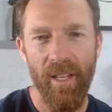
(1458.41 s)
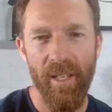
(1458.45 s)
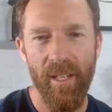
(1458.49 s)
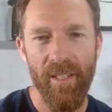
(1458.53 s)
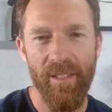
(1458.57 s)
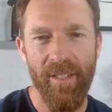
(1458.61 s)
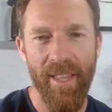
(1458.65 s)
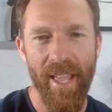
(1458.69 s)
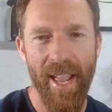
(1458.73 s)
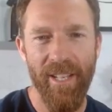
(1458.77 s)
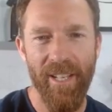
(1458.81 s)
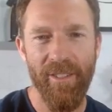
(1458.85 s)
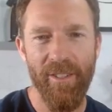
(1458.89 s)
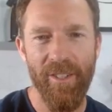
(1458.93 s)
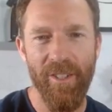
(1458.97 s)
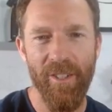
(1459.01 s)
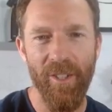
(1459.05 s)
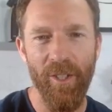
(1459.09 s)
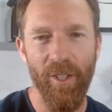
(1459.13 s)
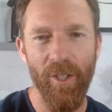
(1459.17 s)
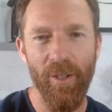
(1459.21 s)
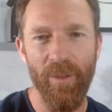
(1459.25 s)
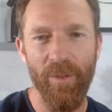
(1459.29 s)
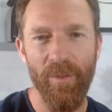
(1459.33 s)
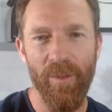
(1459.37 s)
Is that
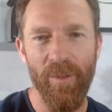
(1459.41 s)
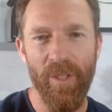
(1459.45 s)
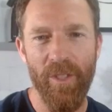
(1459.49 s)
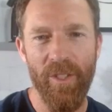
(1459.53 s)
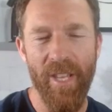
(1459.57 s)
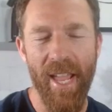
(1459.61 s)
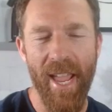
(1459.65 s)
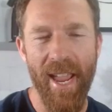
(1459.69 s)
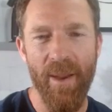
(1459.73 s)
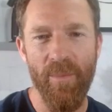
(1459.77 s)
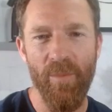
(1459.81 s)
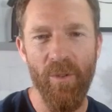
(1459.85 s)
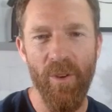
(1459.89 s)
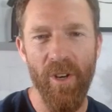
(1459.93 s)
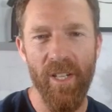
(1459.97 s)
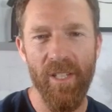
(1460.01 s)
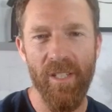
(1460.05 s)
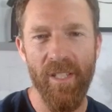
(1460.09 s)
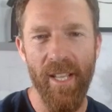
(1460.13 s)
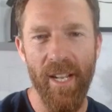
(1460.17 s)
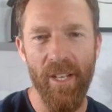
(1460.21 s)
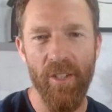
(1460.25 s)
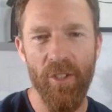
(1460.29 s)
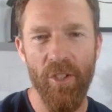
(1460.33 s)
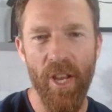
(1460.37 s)
still the same, or
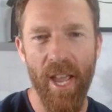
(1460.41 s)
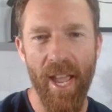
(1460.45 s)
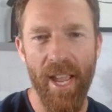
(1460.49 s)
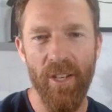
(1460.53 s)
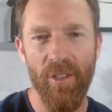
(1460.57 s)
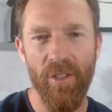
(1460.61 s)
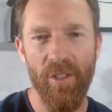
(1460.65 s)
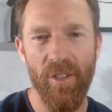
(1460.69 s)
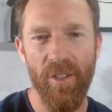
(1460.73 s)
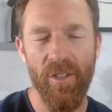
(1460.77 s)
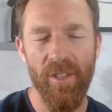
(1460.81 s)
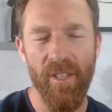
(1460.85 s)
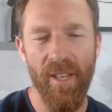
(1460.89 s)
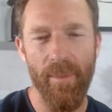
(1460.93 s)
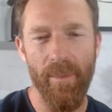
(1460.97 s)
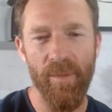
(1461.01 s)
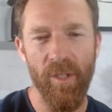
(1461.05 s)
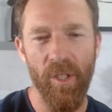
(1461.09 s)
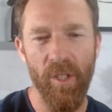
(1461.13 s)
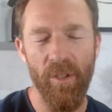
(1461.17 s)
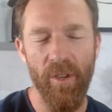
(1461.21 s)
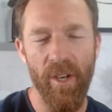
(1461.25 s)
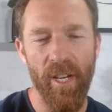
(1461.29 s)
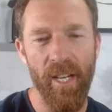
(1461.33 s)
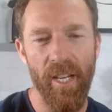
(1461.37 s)
has that changed to some
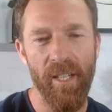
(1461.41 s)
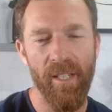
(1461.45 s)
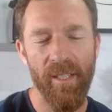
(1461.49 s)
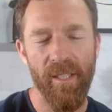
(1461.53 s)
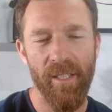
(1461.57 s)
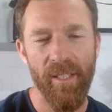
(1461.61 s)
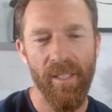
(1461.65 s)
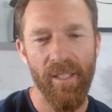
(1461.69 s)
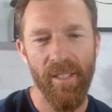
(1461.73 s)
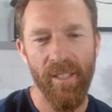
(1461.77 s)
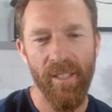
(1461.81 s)
degree?